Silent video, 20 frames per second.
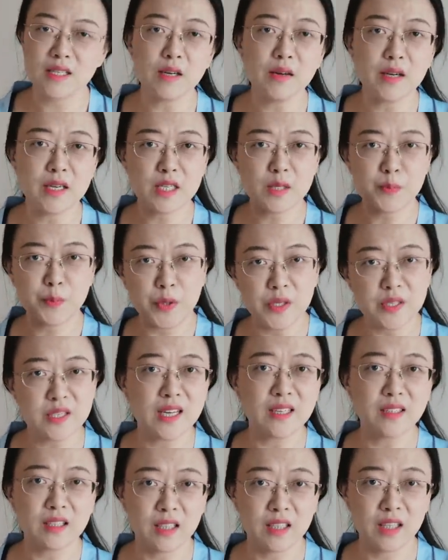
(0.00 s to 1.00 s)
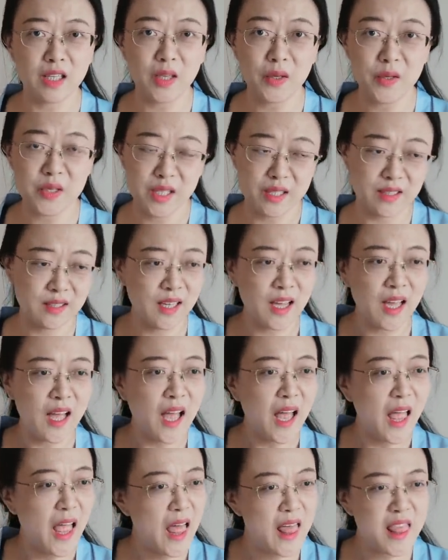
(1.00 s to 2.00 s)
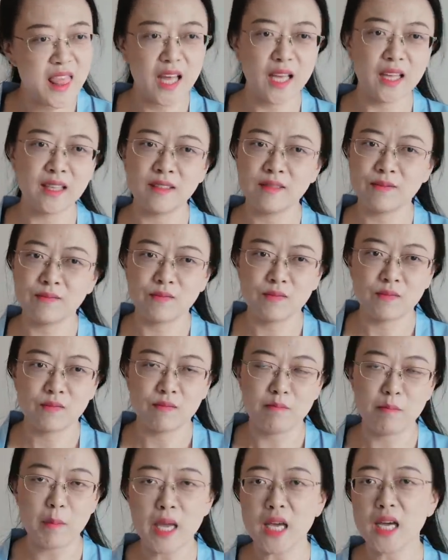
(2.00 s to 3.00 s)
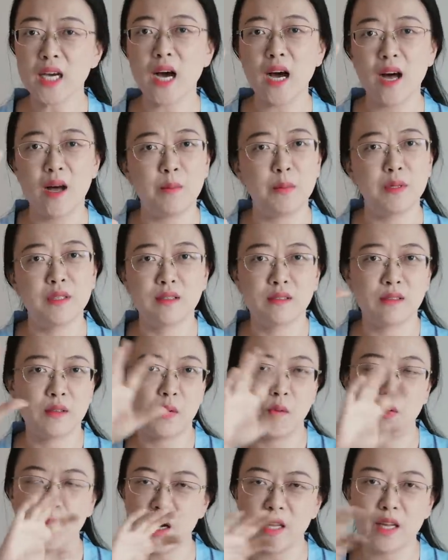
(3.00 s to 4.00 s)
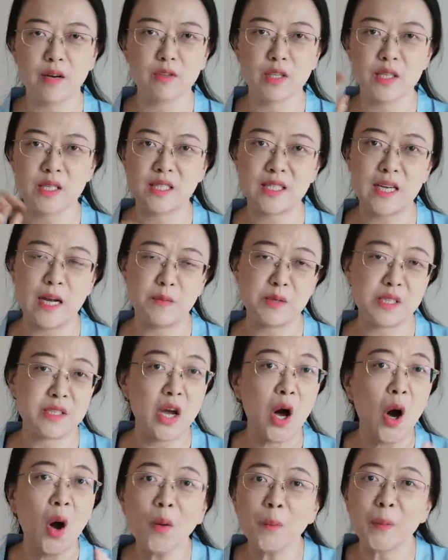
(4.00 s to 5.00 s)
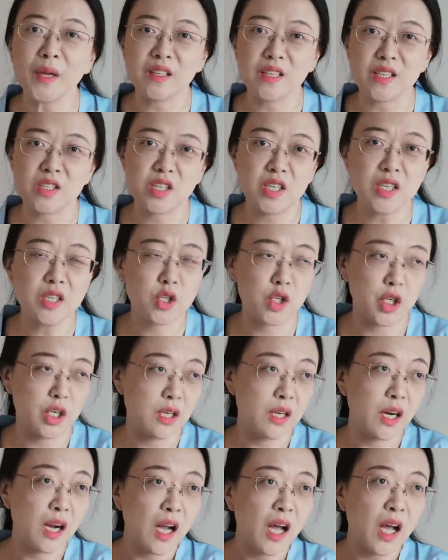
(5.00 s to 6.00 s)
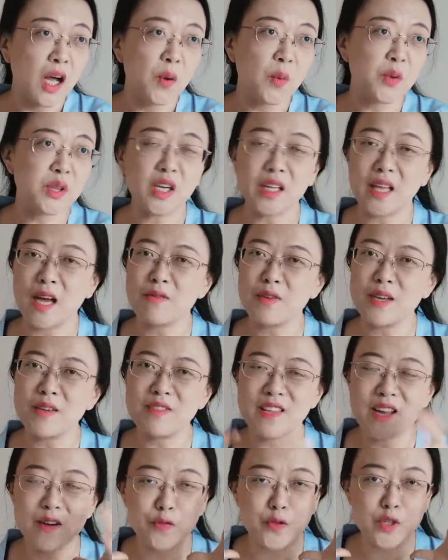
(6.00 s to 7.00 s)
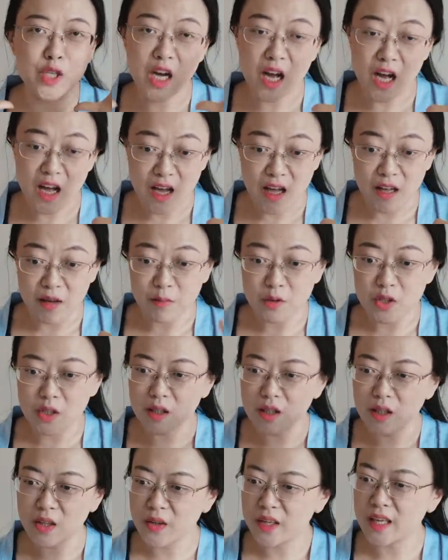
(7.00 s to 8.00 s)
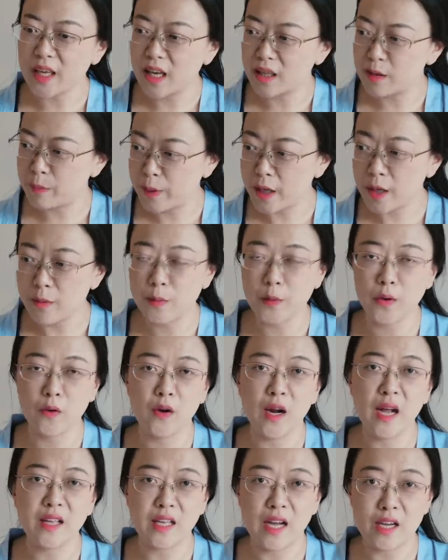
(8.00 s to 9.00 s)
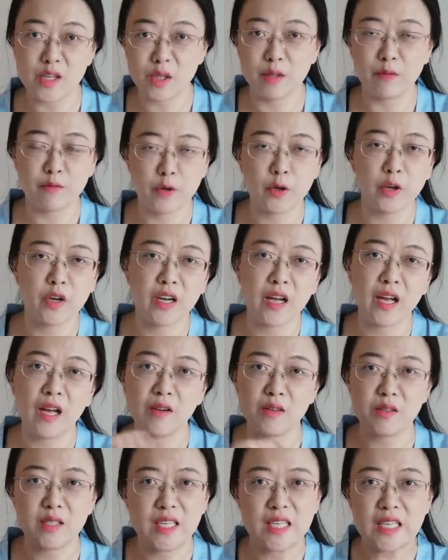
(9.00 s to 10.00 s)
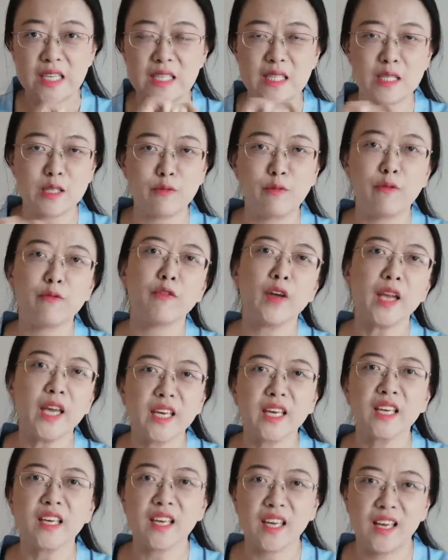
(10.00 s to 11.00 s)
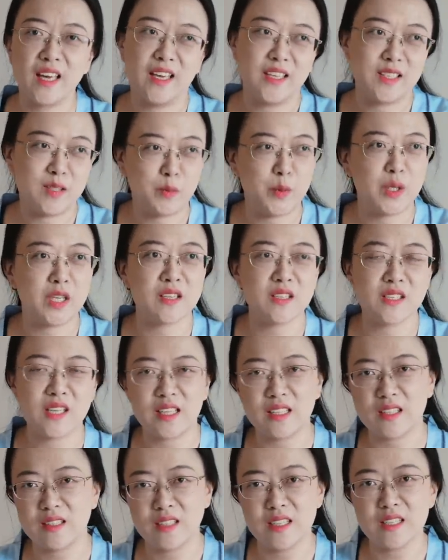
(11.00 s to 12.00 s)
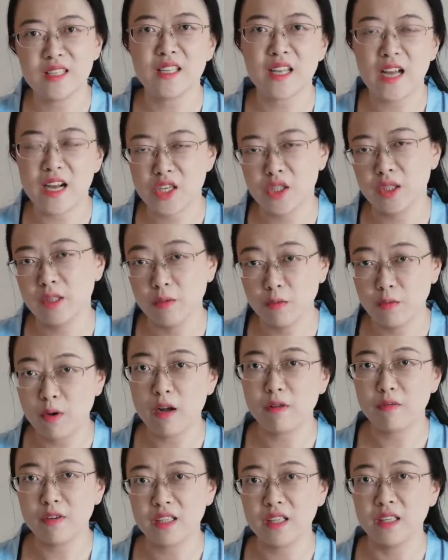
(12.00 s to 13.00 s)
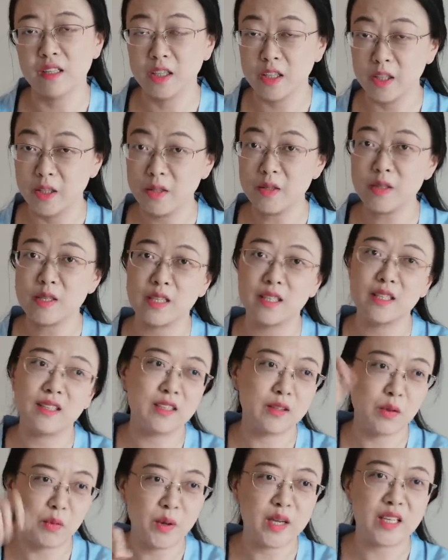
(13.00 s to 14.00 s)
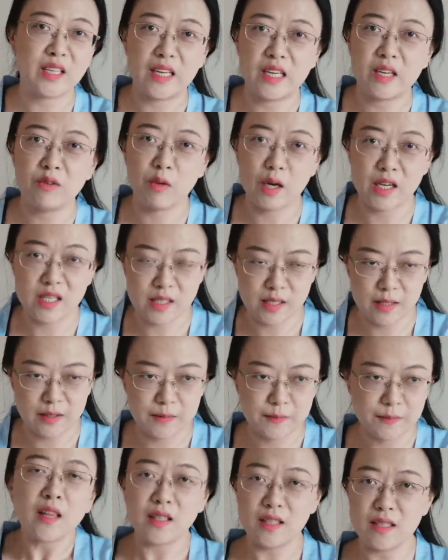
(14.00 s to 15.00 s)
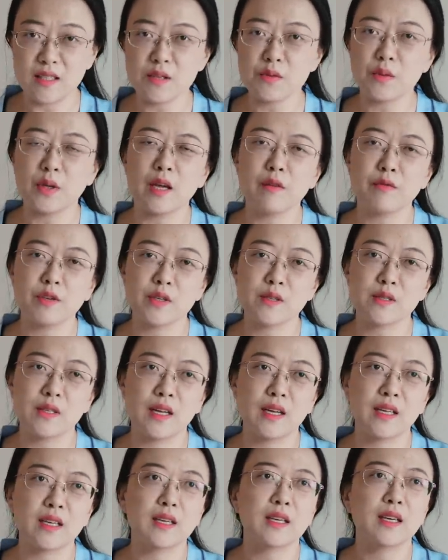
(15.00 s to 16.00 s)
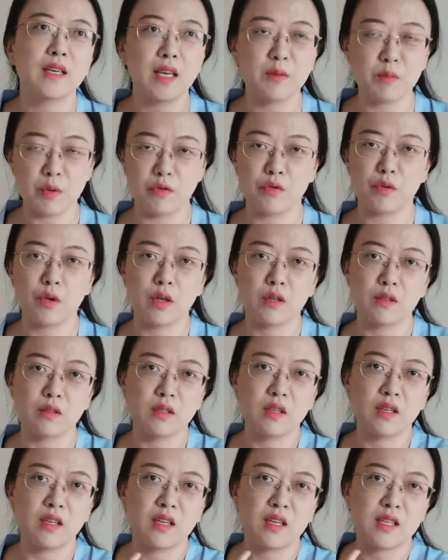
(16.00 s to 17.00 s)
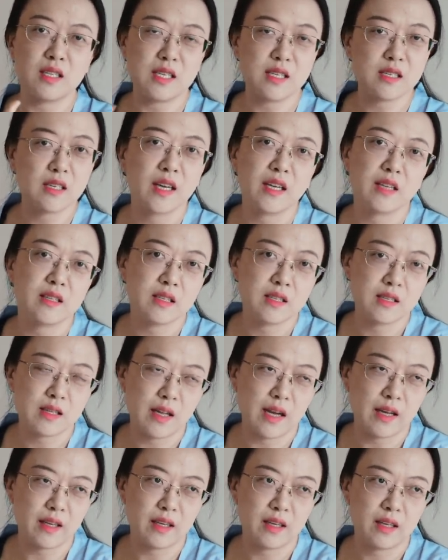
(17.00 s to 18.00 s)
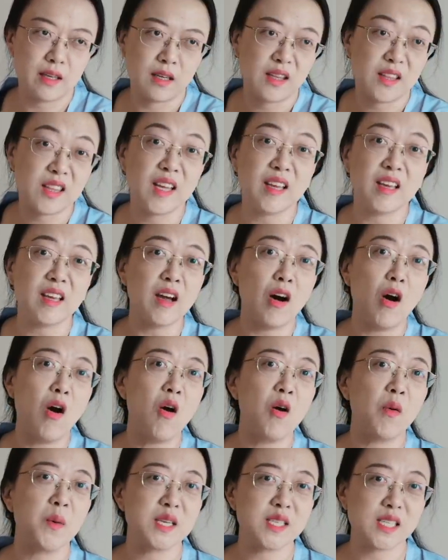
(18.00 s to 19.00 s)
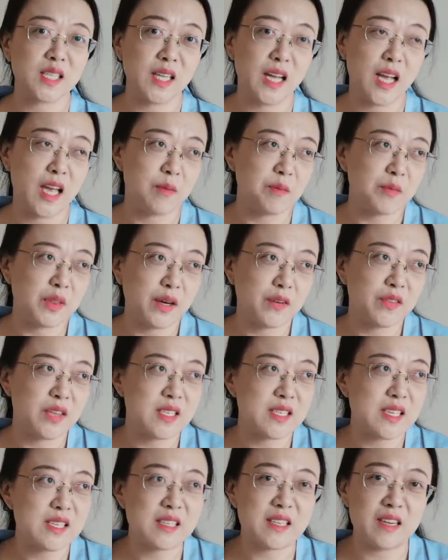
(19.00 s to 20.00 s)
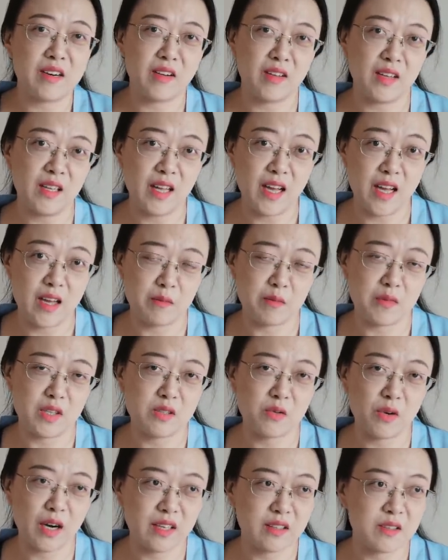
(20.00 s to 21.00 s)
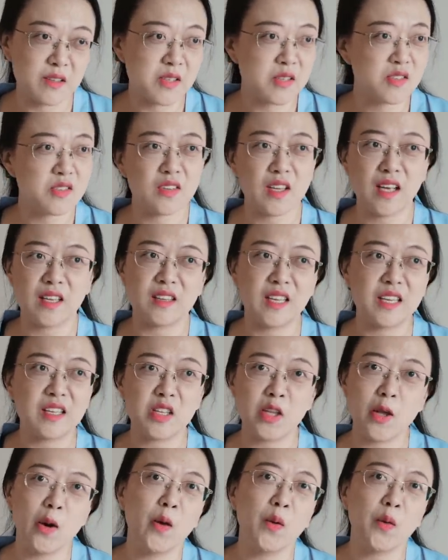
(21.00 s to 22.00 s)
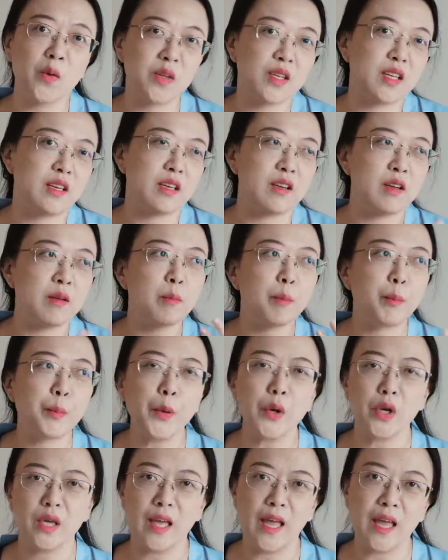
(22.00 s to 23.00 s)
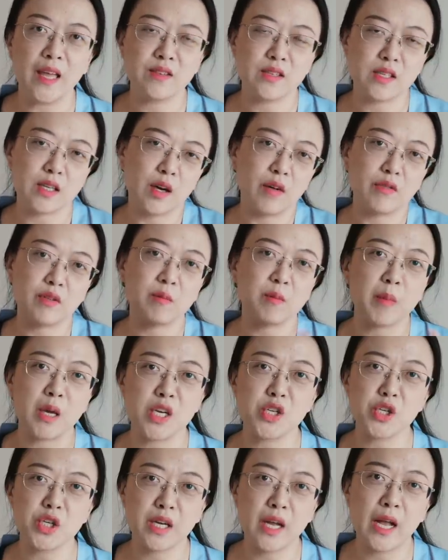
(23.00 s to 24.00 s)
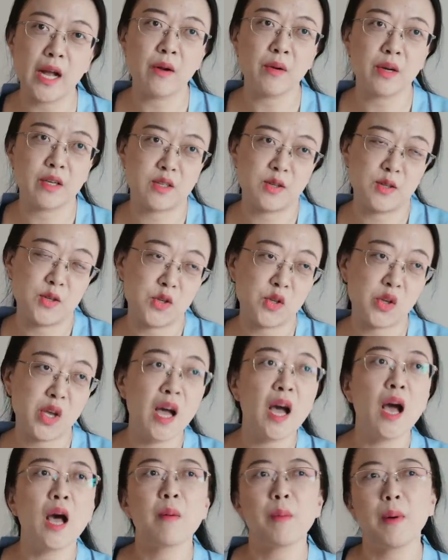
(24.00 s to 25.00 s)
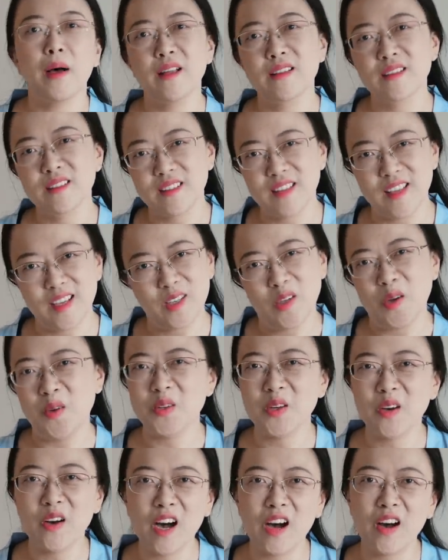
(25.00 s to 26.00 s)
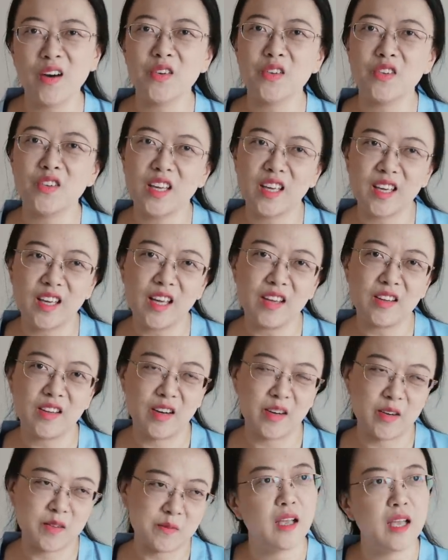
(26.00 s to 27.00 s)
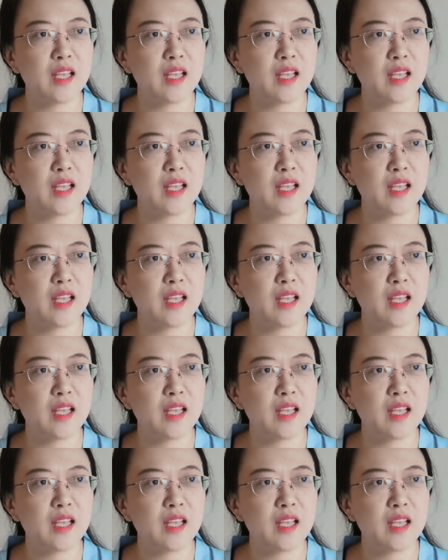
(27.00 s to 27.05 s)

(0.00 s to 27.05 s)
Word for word: So he just put down the conclusion and then make up whatever the steps, and hoping the teacher will not have enough time to look at the paper and actually figuring out he's just faking it, because it doesn't actually arrive at the conclusion the way that he writes it. This is what I feels like Game of Thrones season eight is like. They always claim, now this is their claim, the writers, that they know the book ending of the major characters, but they don't know how they get there.